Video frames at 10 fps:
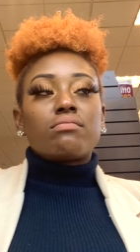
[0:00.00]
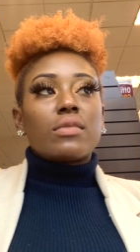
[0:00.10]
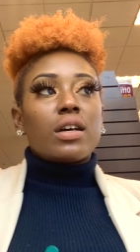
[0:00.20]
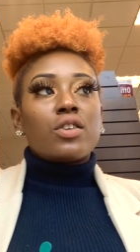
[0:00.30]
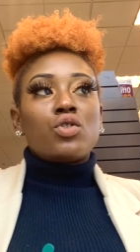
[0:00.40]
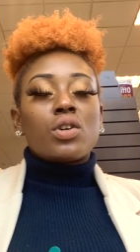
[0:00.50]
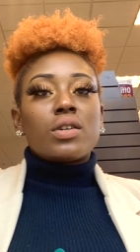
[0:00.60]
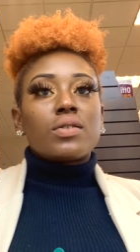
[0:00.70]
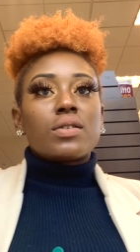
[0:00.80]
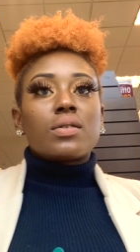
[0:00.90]

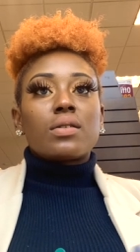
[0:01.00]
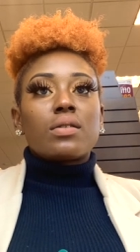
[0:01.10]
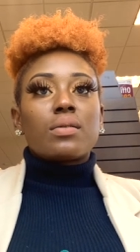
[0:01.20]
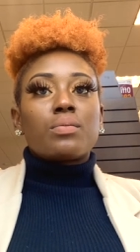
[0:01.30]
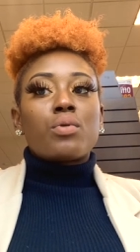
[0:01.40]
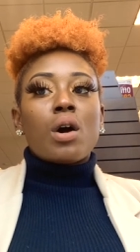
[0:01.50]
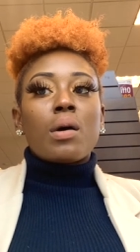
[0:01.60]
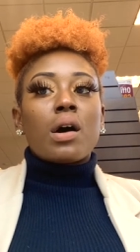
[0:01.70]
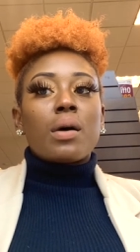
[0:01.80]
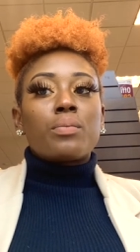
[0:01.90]
adjust
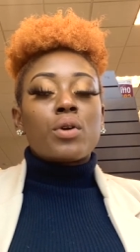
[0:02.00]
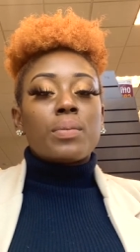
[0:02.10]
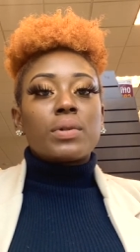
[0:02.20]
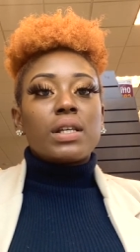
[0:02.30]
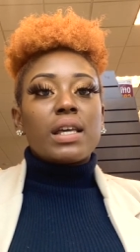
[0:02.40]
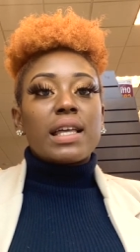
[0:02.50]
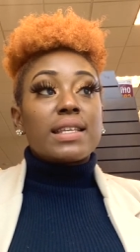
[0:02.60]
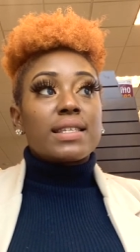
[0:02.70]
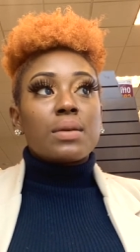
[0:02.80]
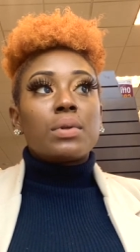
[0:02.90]
properly and
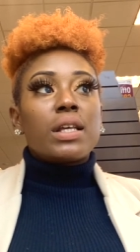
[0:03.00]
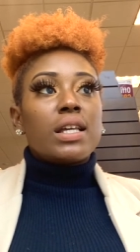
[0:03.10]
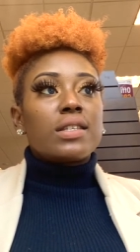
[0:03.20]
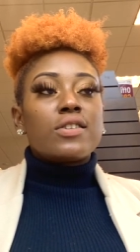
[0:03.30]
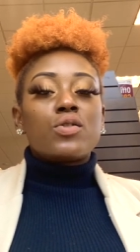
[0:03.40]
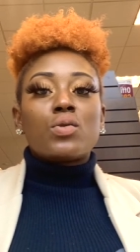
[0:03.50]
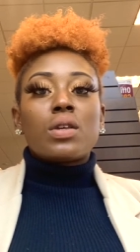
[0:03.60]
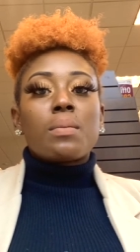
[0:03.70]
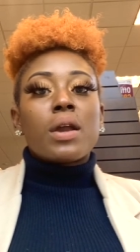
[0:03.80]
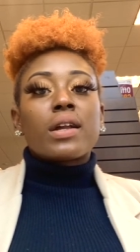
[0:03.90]
assimilate into the
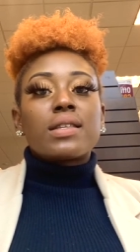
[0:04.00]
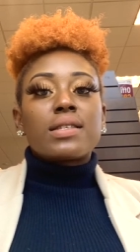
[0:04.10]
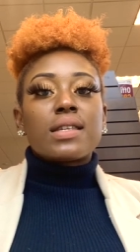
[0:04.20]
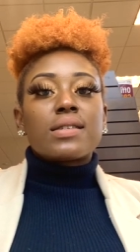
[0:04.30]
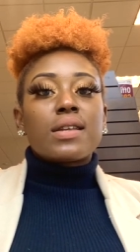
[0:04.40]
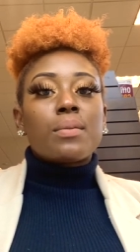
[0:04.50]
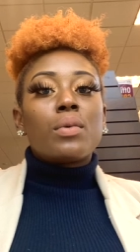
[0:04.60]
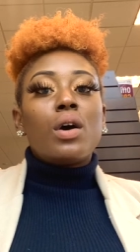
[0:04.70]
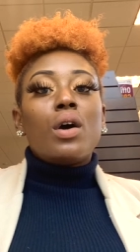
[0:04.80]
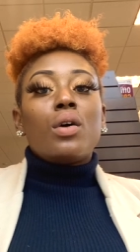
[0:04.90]
American system
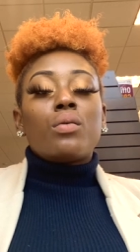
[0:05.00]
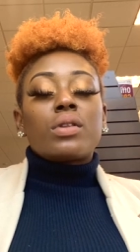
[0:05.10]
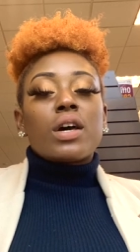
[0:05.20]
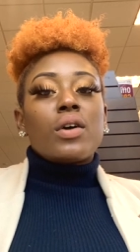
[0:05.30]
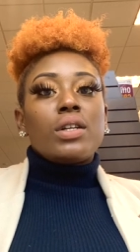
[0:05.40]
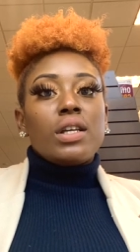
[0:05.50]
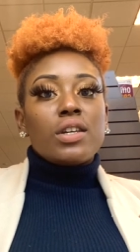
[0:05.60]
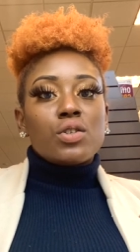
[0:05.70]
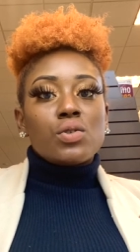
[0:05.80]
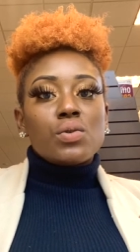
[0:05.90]
without any
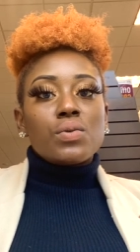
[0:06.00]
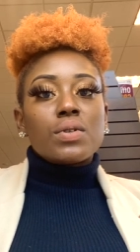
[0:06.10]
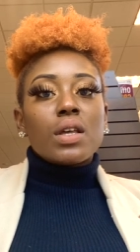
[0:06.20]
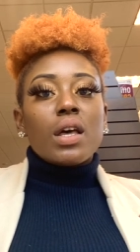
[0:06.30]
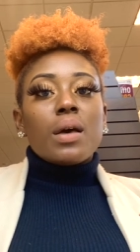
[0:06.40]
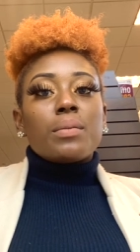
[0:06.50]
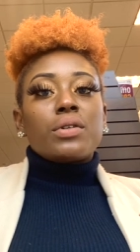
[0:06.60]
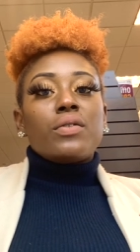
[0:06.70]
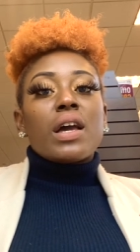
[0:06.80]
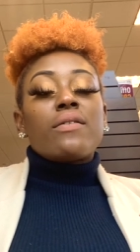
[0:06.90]
issues. But
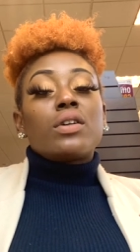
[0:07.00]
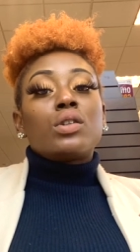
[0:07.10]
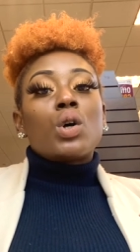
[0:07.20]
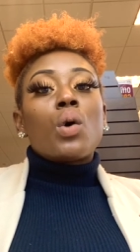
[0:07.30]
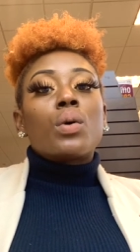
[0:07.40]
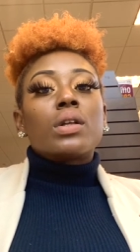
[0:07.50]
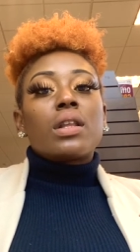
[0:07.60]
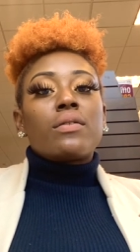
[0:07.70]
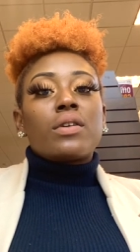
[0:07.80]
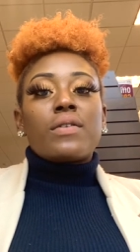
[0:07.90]
if you have a lower
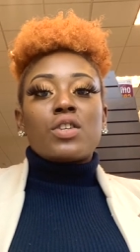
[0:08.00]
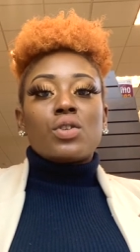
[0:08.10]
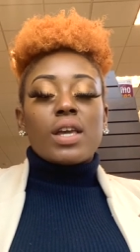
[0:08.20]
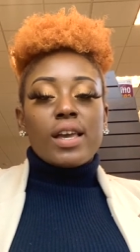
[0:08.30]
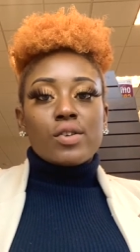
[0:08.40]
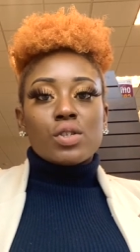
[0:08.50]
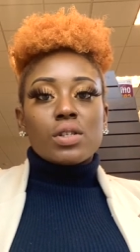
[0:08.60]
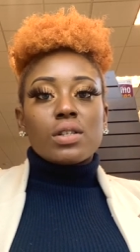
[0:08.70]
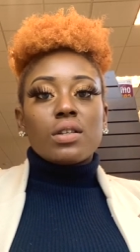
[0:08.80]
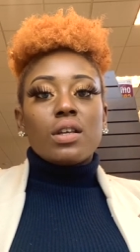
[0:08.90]
level of
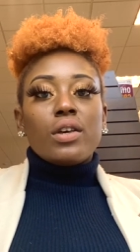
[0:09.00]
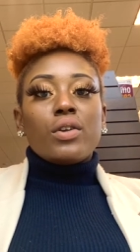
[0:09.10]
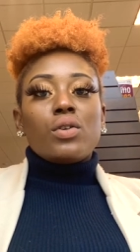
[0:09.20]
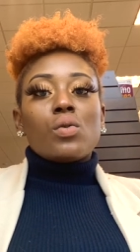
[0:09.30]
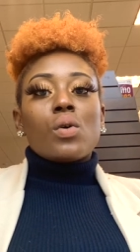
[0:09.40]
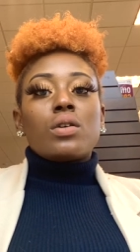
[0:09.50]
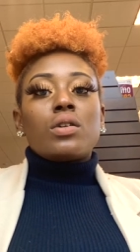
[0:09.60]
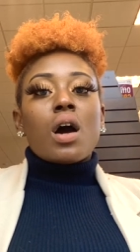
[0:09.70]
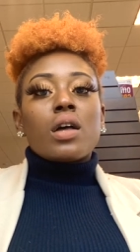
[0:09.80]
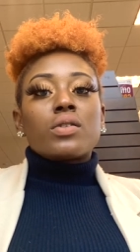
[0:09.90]
education, you are
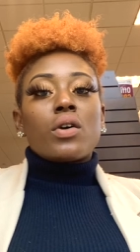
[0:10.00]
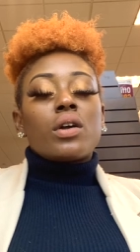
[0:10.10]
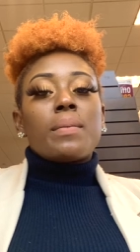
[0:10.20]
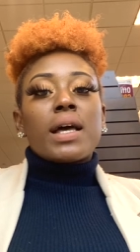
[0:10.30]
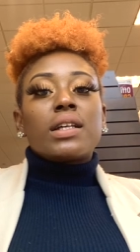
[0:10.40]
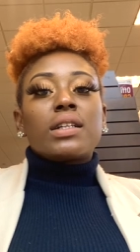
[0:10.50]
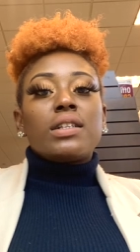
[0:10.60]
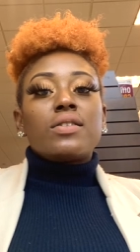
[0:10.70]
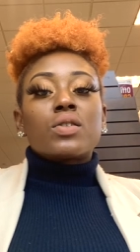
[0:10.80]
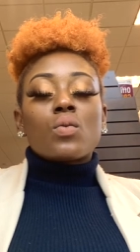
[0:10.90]
not automatically
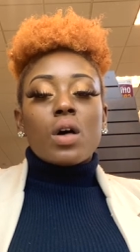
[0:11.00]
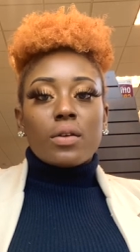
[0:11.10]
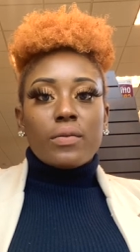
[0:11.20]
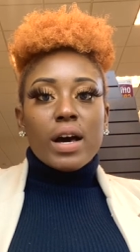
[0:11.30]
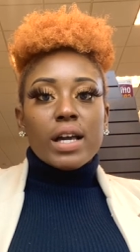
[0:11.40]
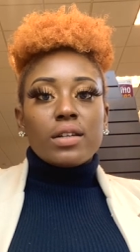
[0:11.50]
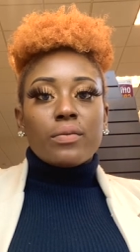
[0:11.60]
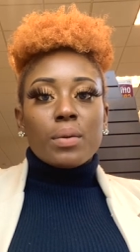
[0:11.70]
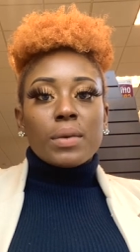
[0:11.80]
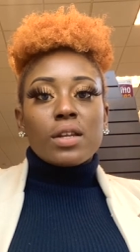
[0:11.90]
disqualified
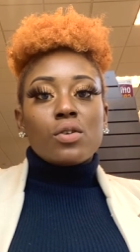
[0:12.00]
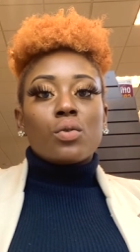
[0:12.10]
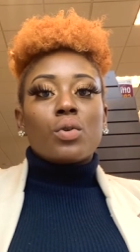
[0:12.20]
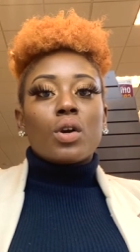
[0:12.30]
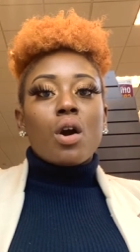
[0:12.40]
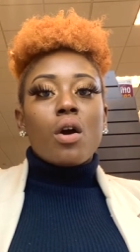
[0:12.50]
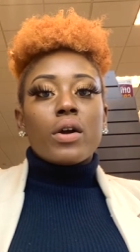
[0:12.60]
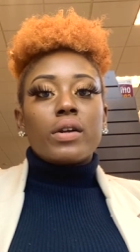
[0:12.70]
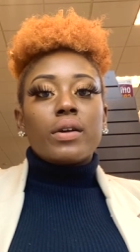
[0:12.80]
from getting your green card,